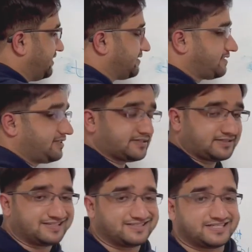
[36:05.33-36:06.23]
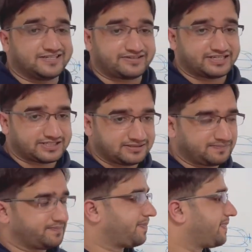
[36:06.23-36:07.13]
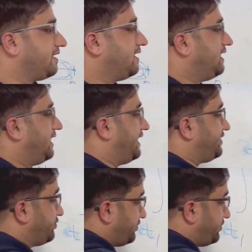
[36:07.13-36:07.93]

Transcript: a certain concentration and you